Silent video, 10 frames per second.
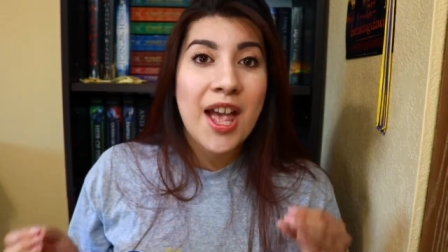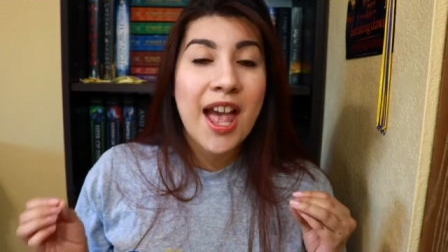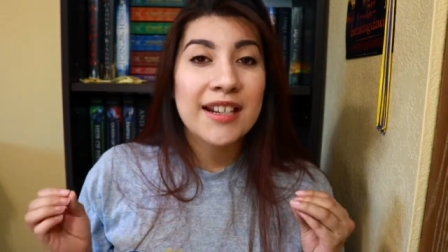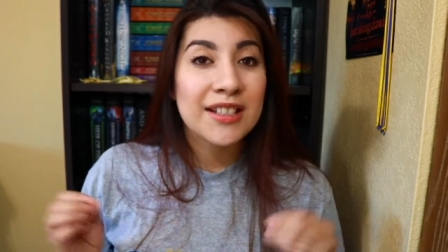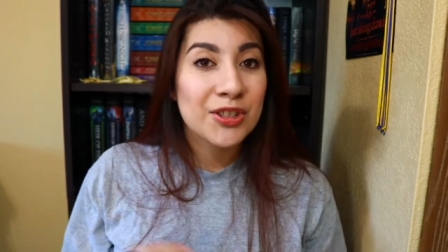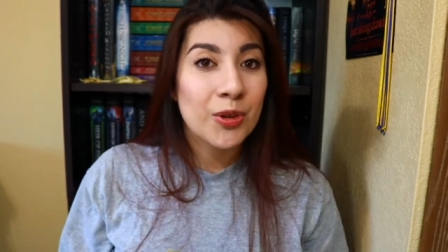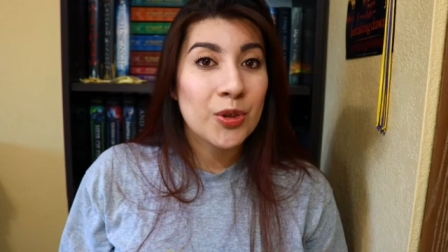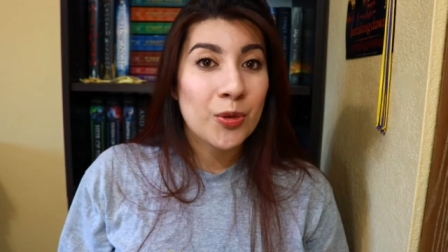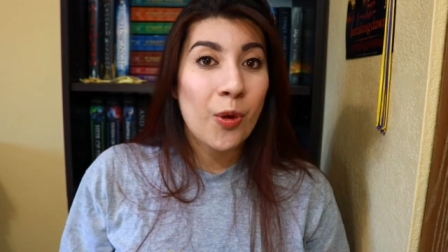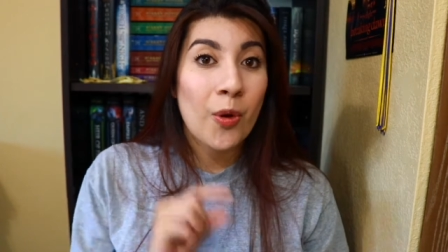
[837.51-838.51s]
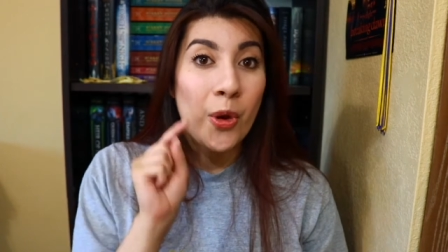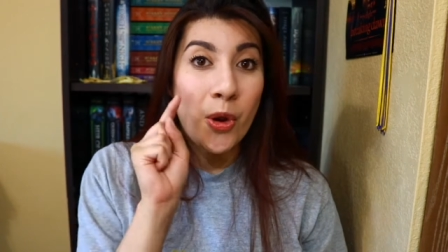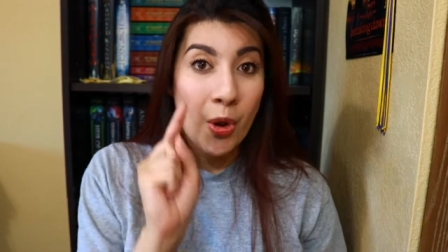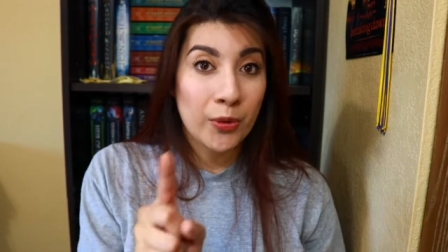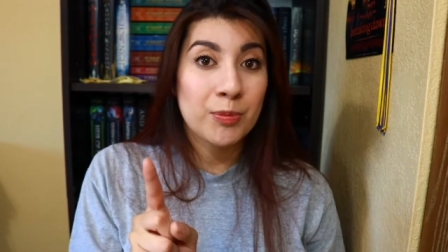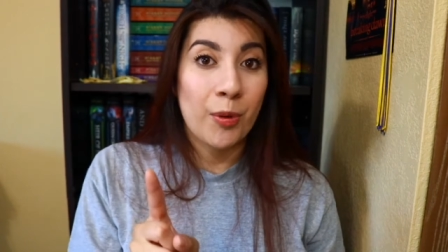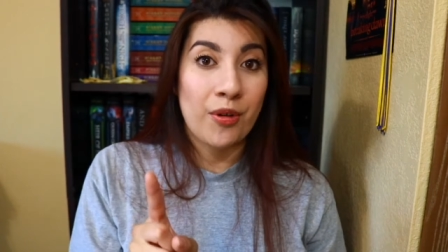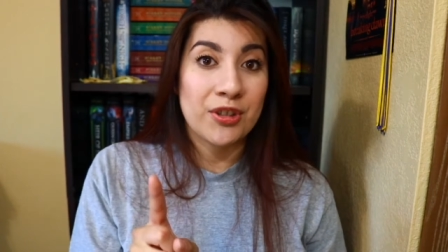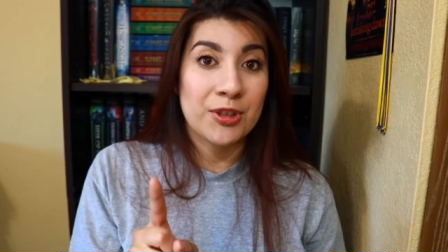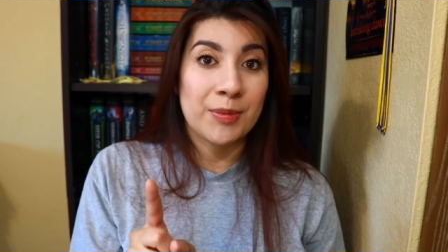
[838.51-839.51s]
And as usual, no
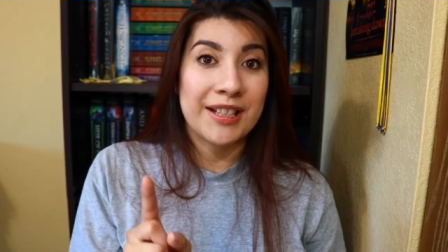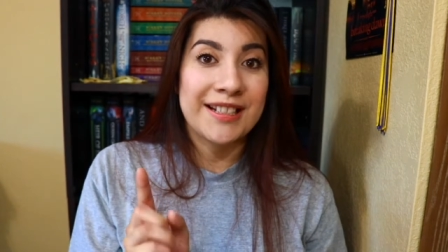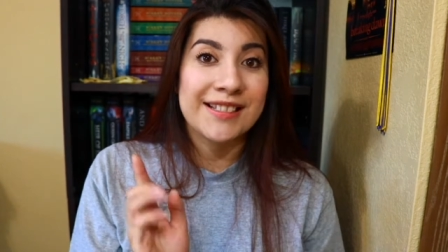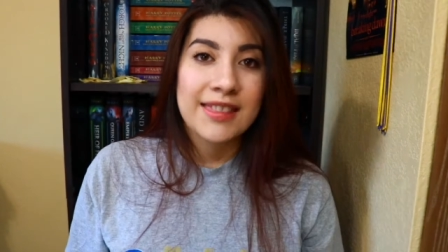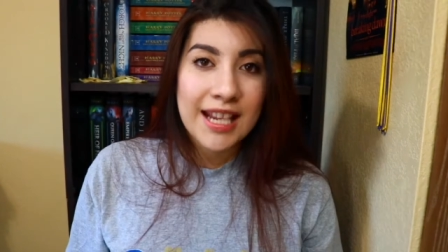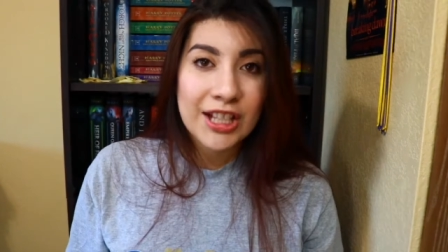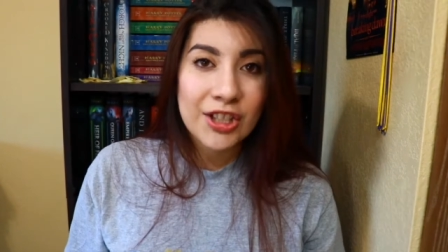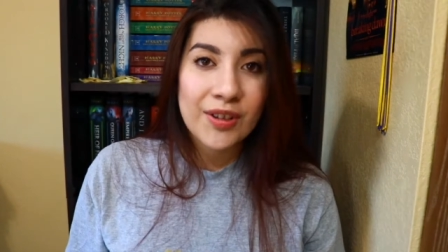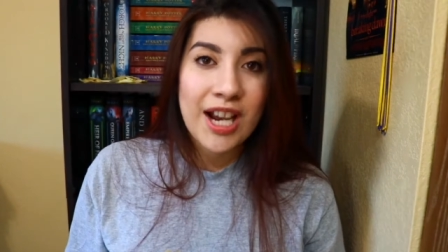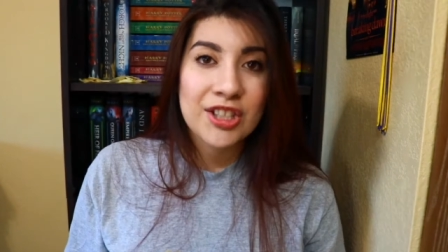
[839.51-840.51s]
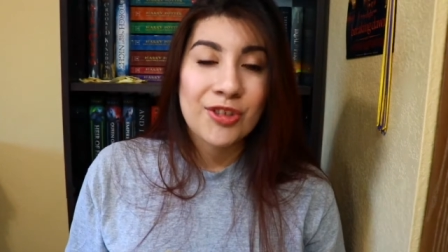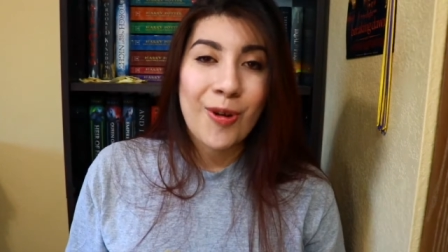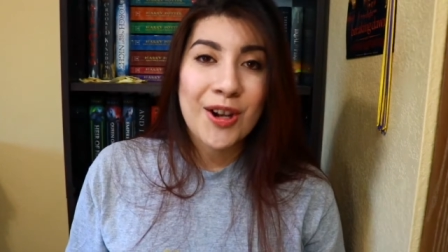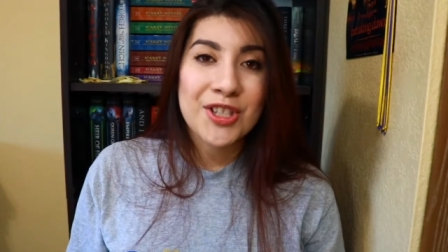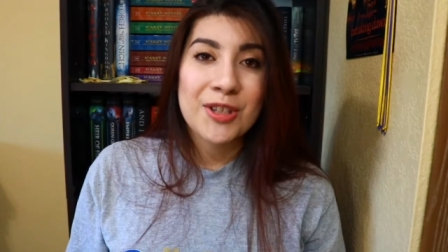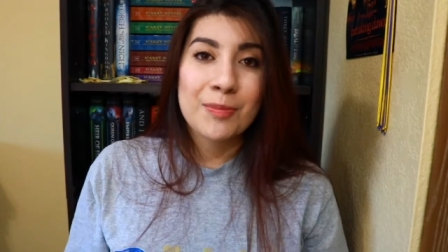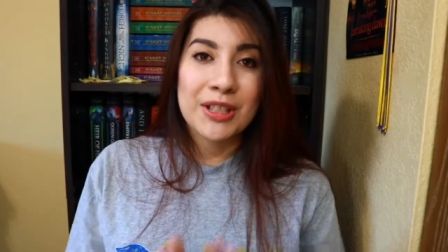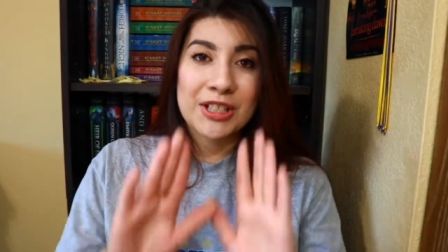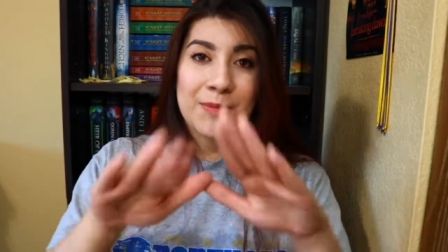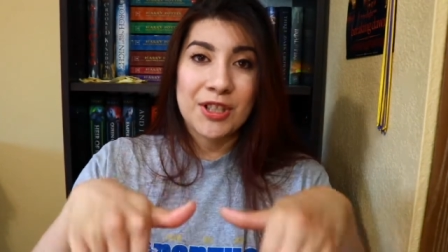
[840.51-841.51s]
spoilers please. Thank you guys for watching.
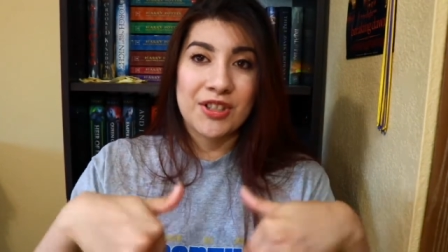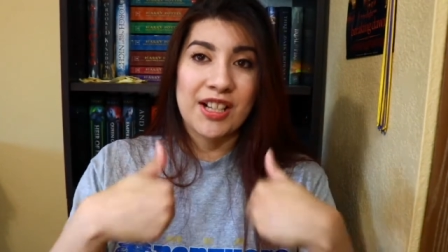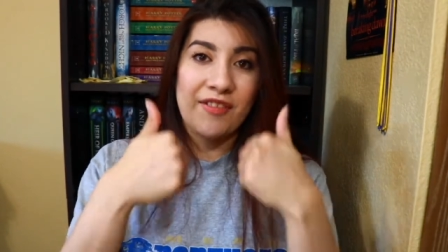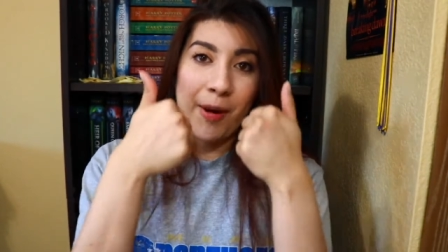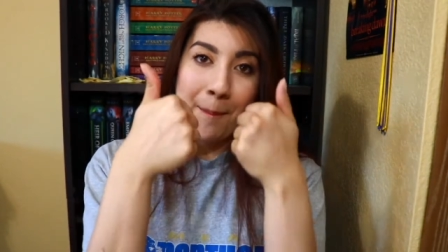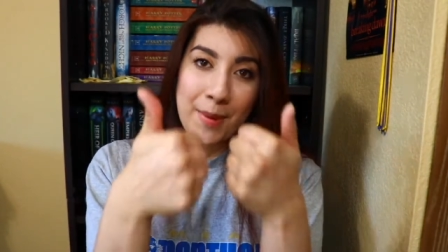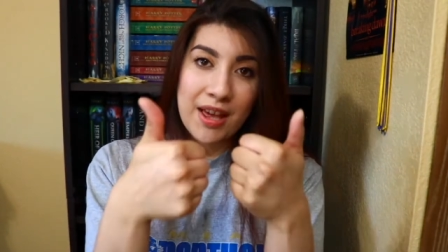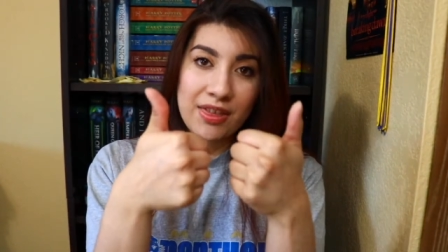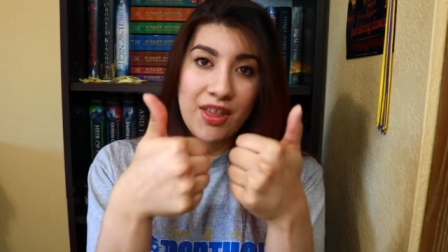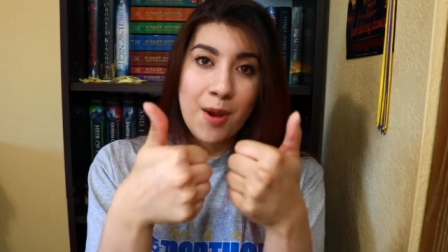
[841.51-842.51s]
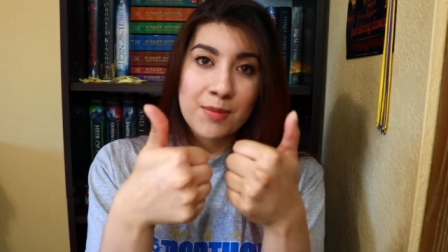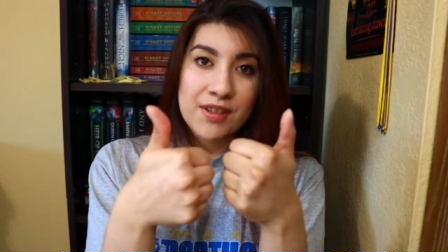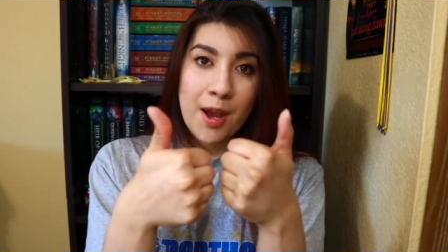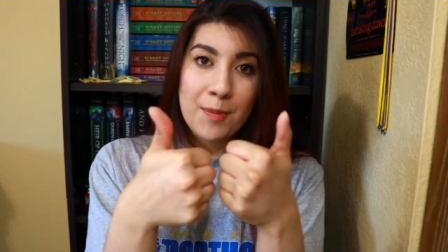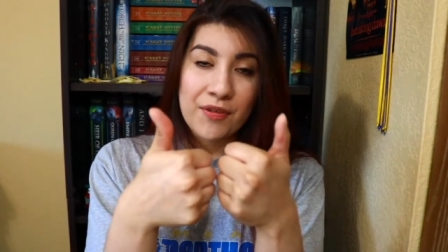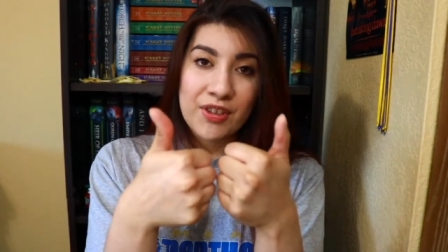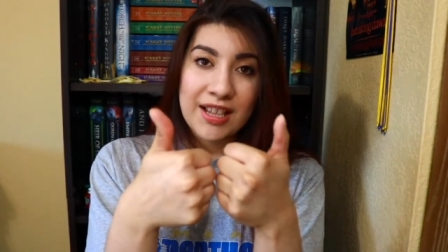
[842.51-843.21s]
Please make sure to give it a big thumbs up if you